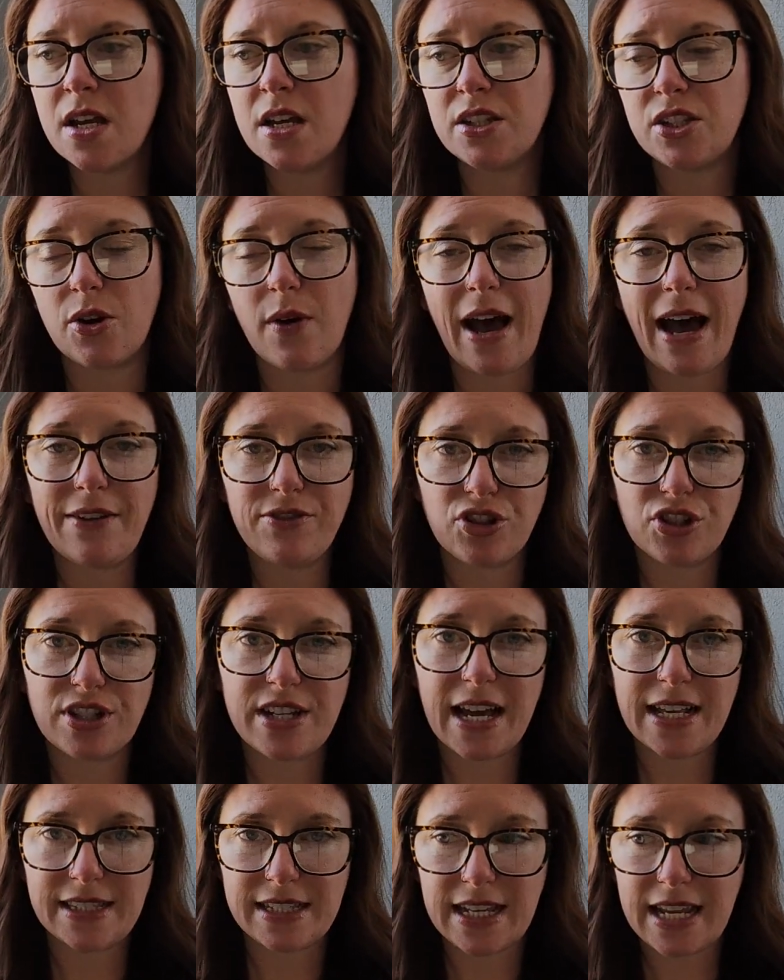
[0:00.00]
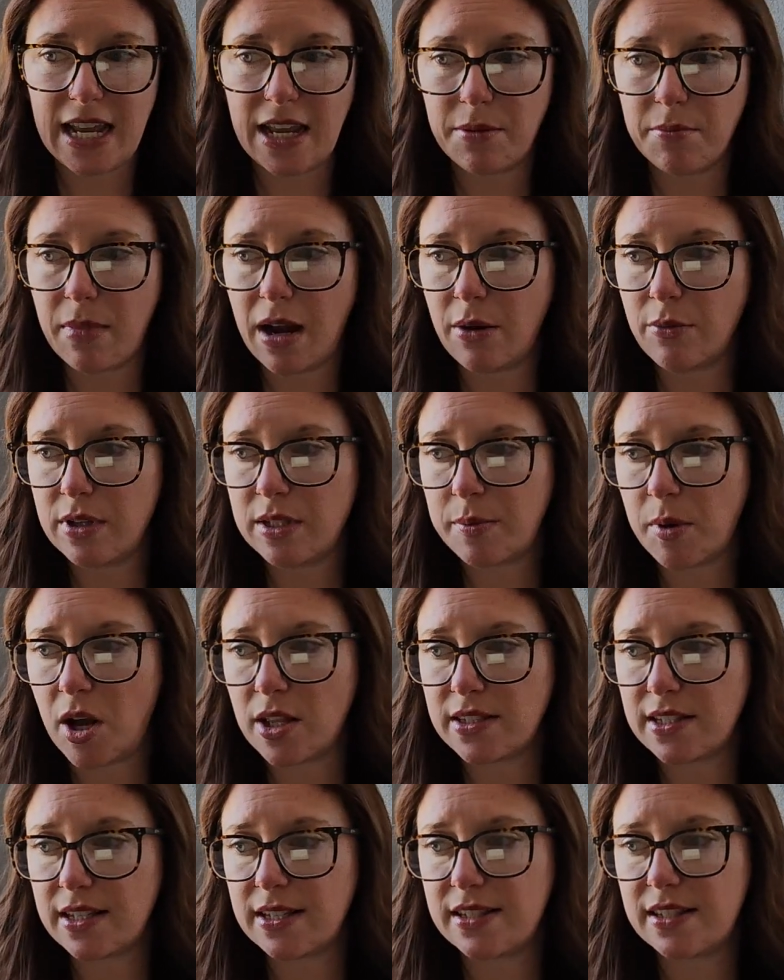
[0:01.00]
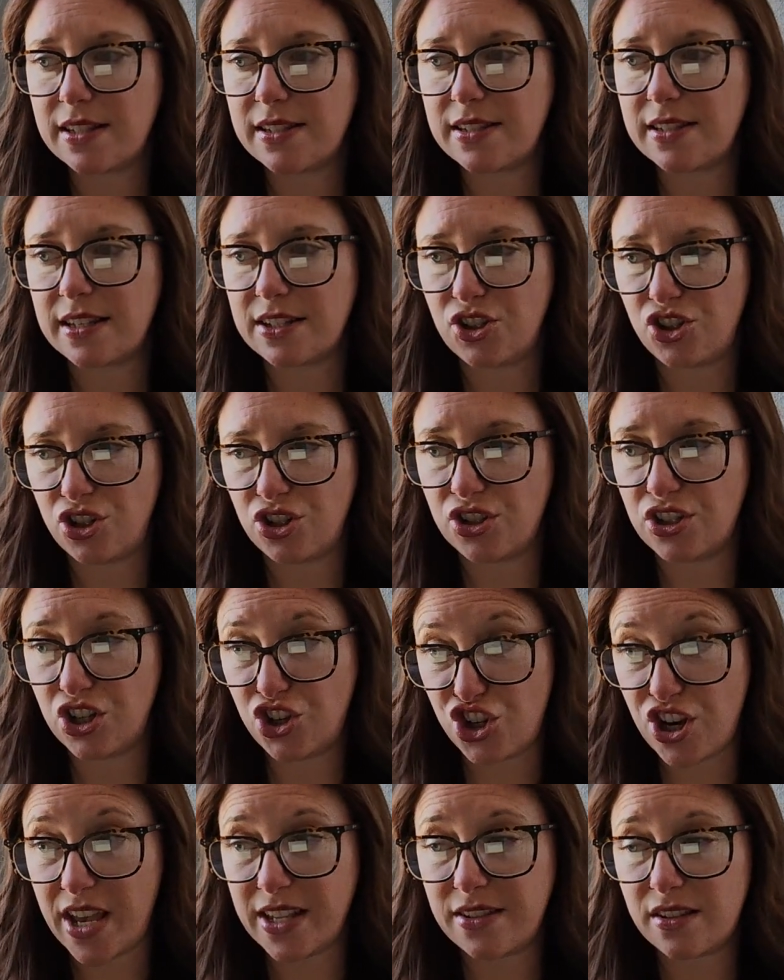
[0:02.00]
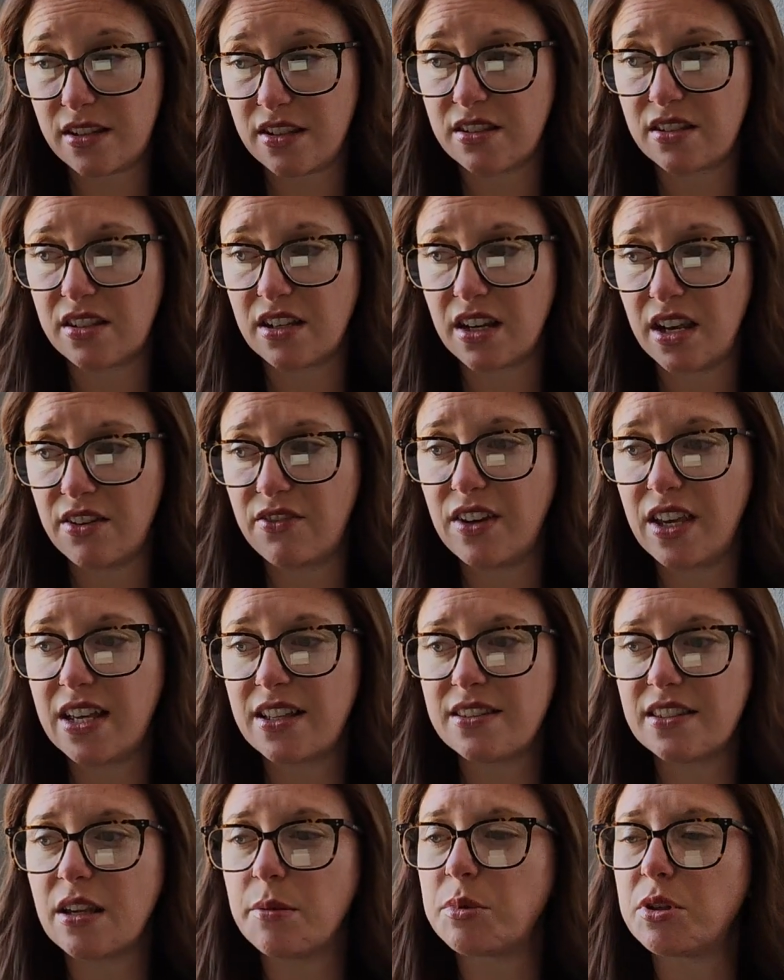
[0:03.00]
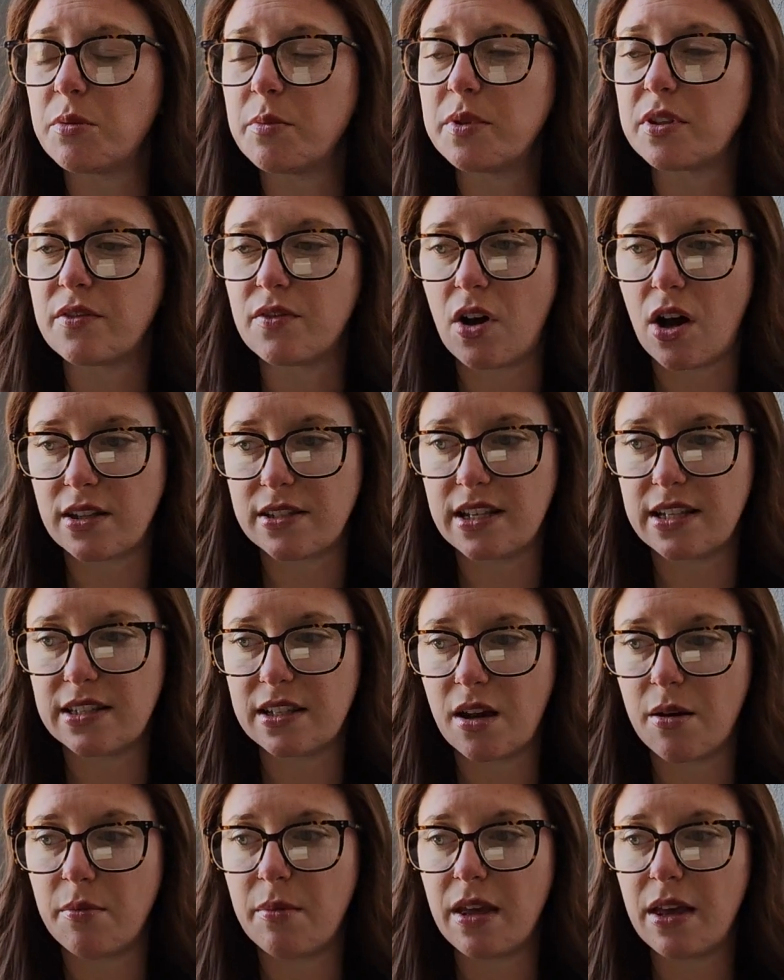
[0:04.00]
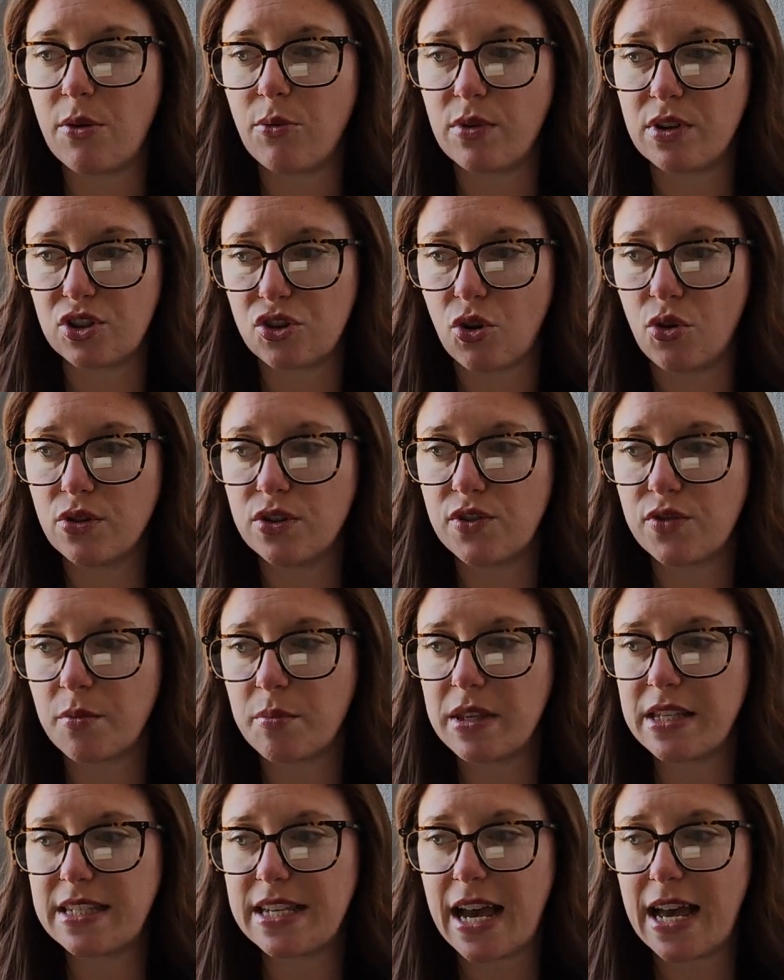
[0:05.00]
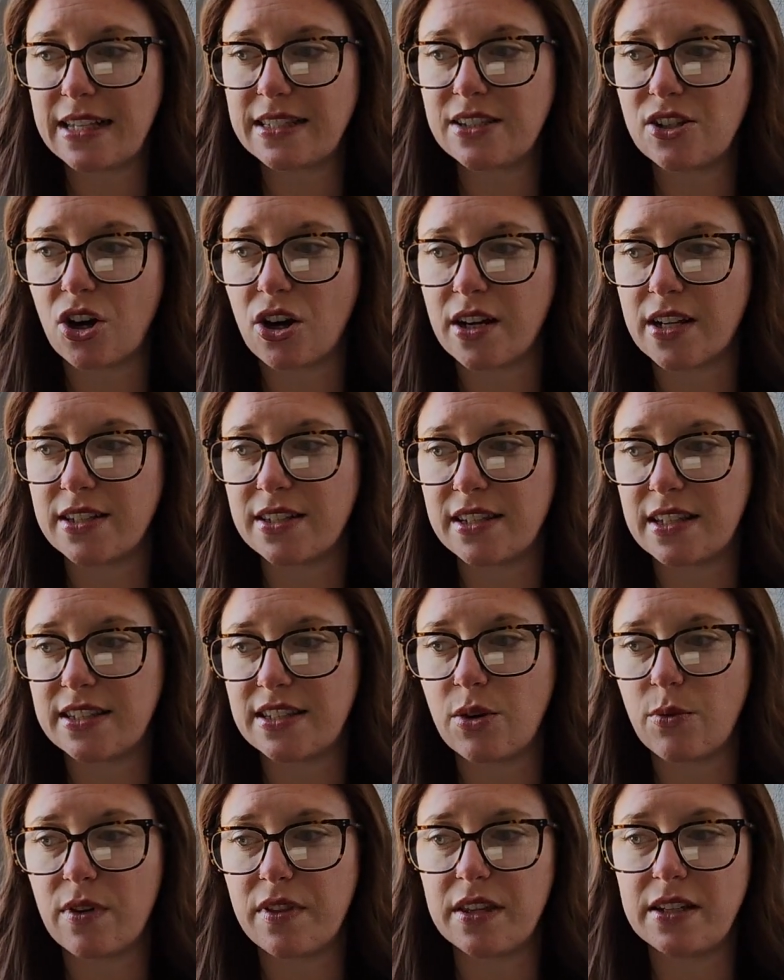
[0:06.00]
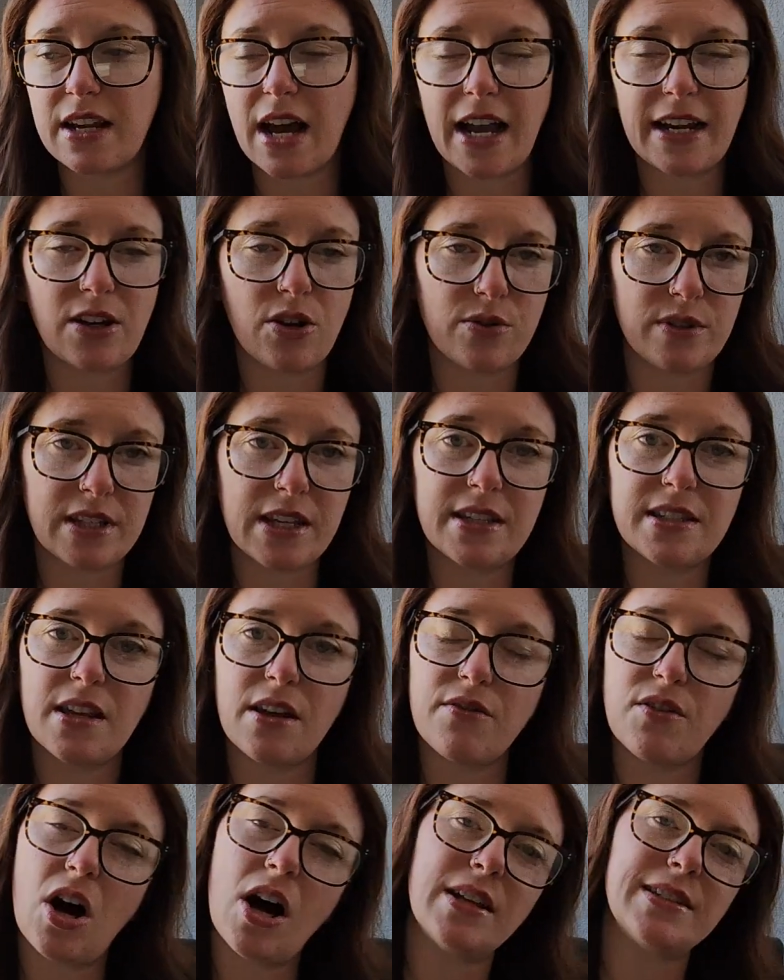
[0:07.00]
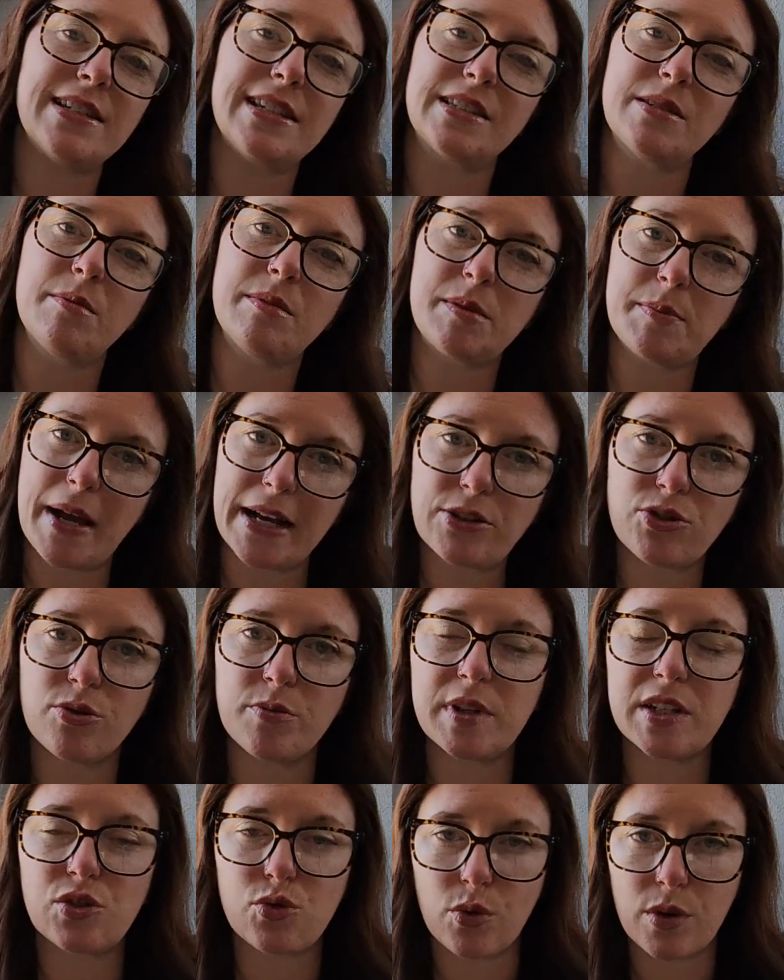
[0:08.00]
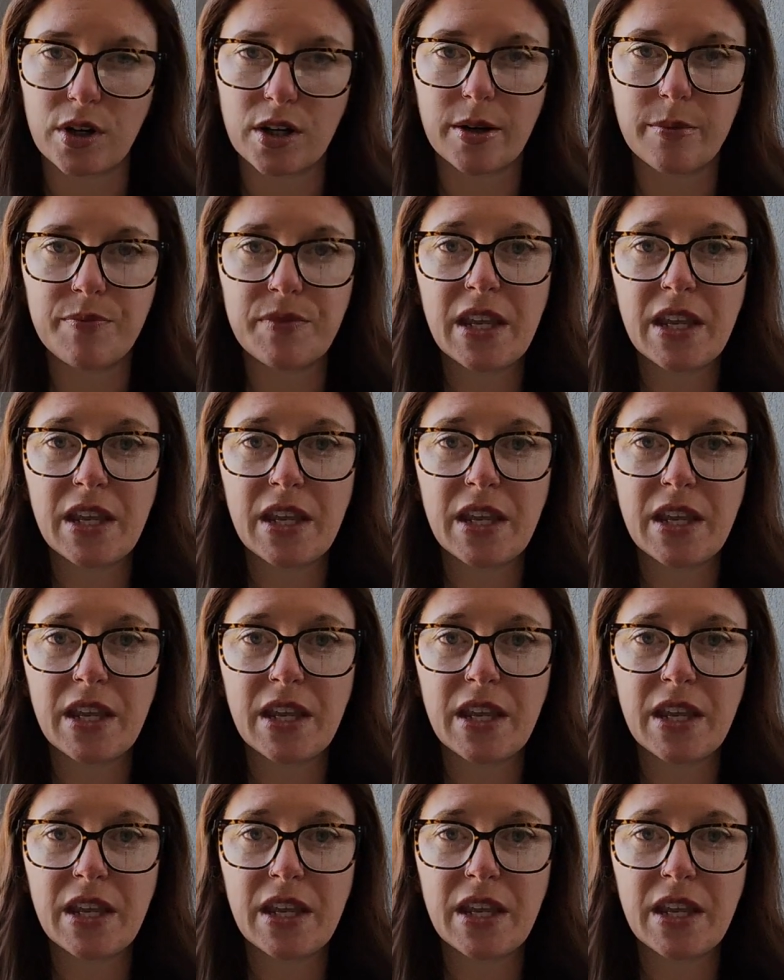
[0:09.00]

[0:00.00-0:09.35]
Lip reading: So after testing, my responses suggested significant symptoms of autism. Results from the test are consistent with a diagnosis of Autism Spectrum Disorder.